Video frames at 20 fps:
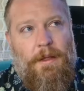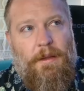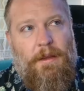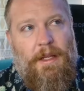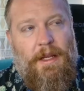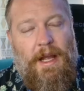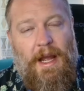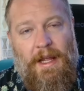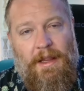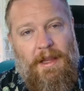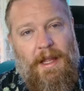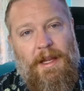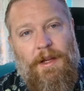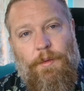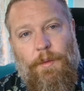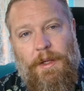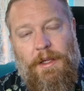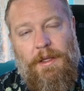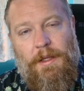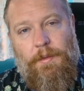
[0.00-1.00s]
like I like
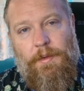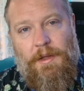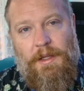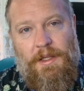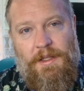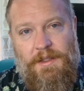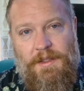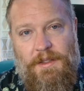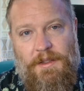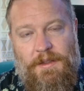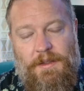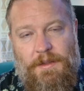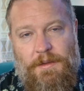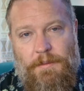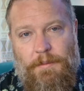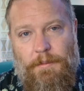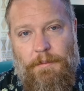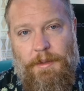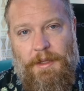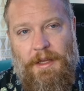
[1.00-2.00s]
weekly releases,
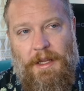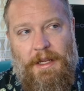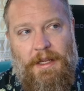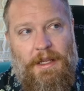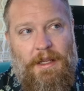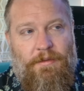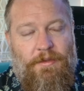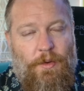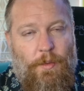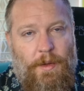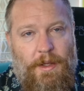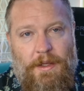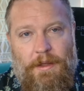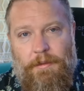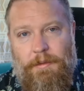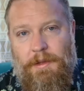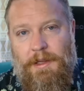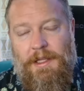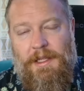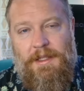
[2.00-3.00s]
but like if the weekly
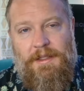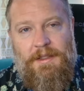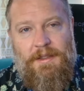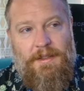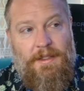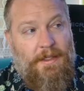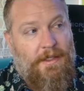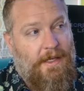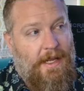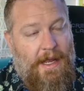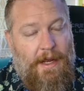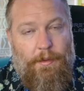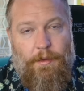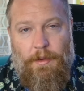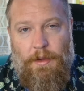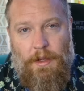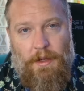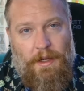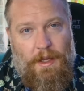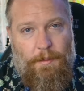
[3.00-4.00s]
release is like an hour
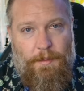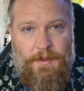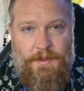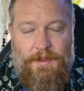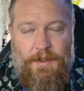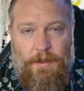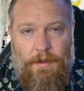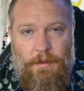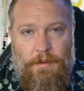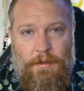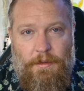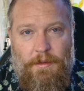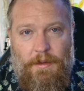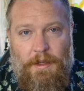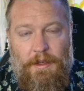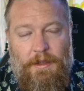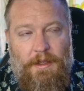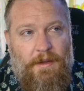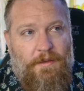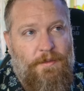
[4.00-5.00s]
long episode
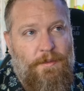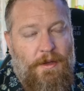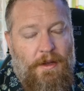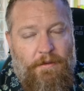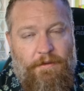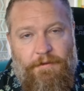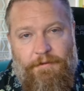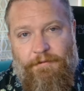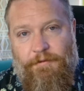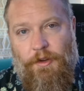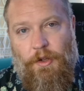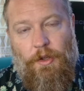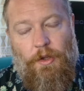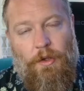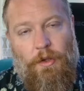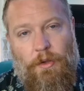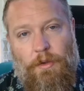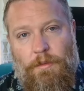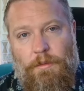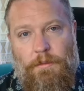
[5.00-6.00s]
and it gives me a
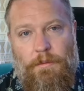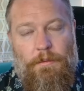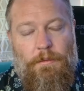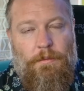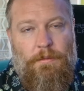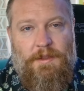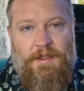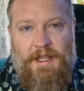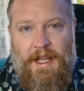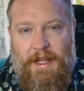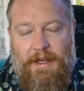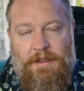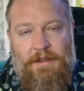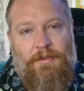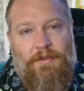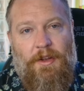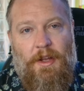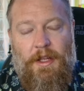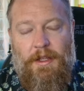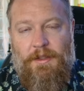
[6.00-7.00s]
full
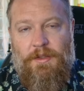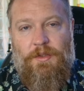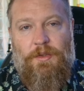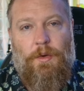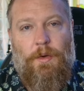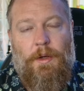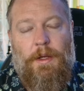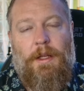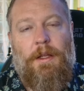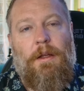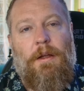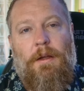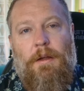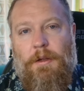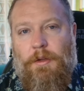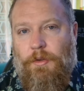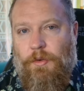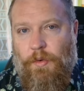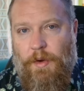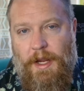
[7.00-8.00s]
satisfying story,
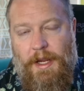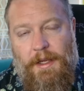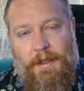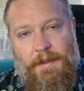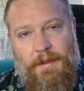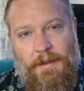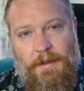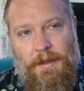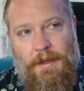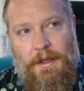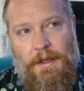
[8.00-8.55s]
great.